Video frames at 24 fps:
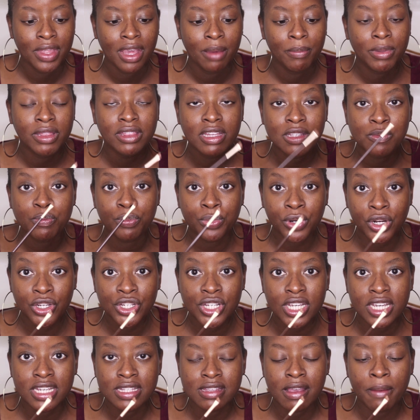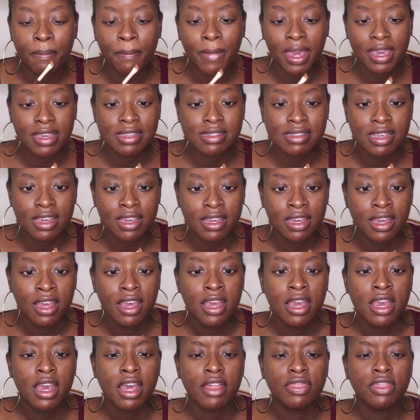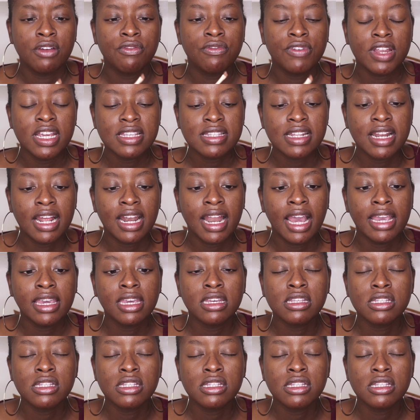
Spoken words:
But this brush is amazing. The reason I like